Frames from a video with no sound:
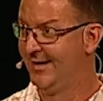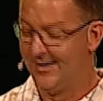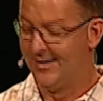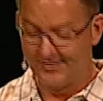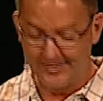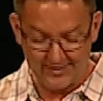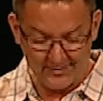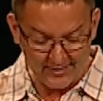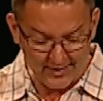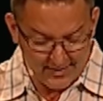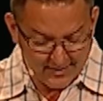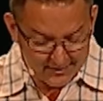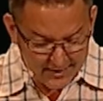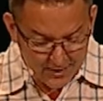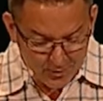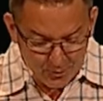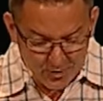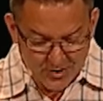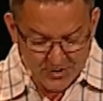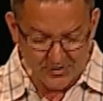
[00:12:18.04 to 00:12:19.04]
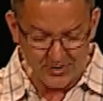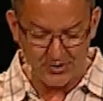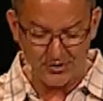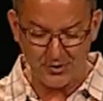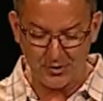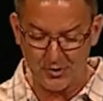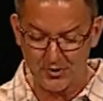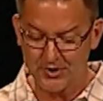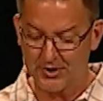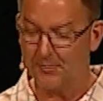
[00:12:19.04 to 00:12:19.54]
They, they, they wish the
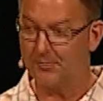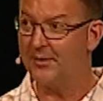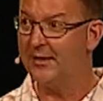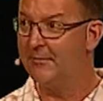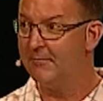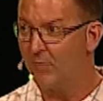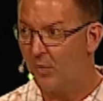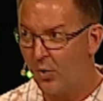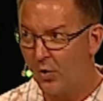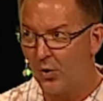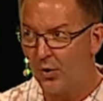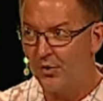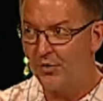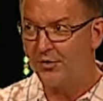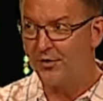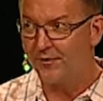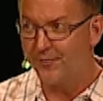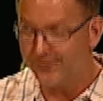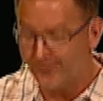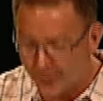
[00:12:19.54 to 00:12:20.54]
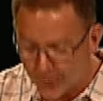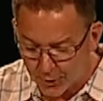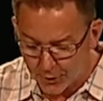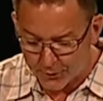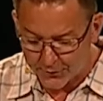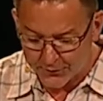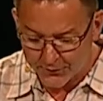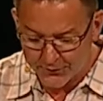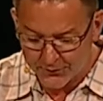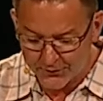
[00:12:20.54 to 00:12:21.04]
church could be more
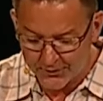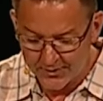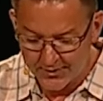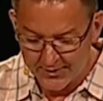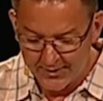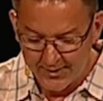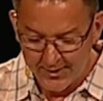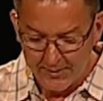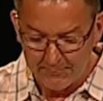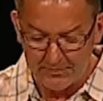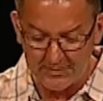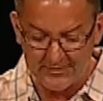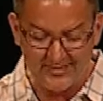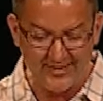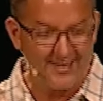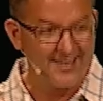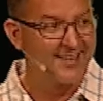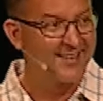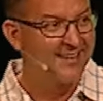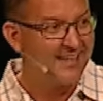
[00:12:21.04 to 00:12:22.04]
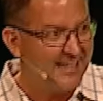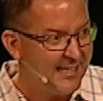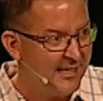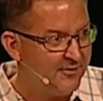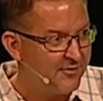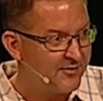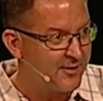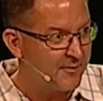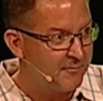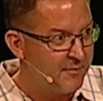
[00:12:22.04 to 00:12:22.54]
diverse, but then
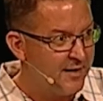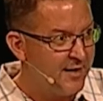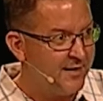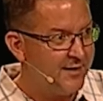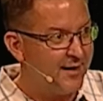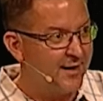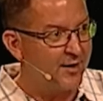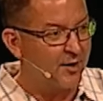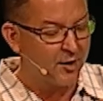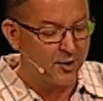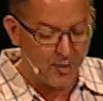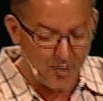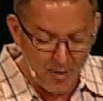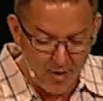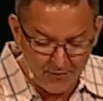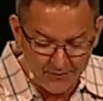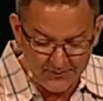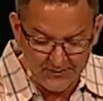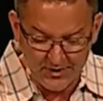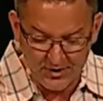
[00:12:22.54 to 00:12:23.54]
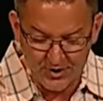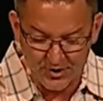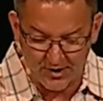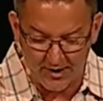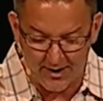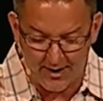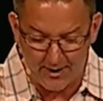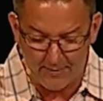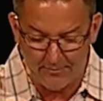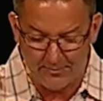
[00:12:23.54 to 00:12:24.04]
leave to meet in a coffee
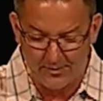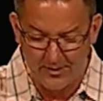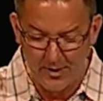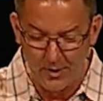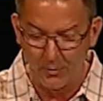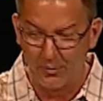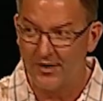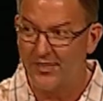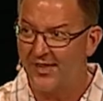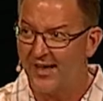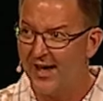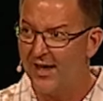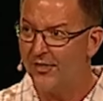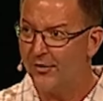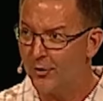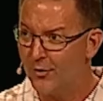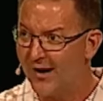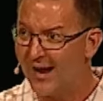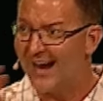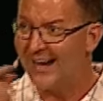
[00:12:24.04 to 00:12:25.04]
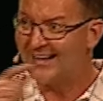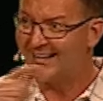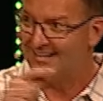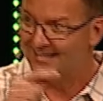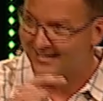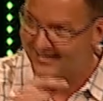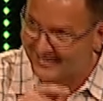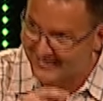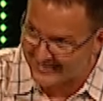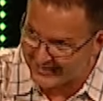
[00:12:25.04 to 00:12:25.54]
shop with other
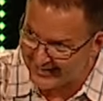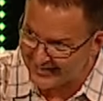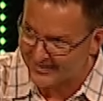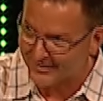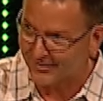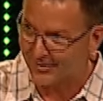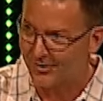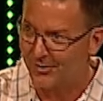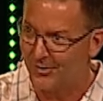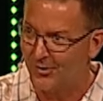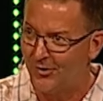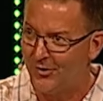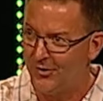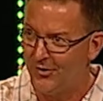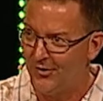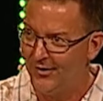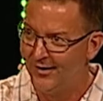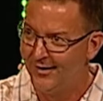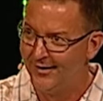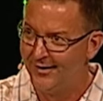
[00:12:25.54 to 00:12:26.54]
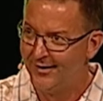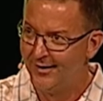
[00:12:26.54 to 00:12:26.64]
identical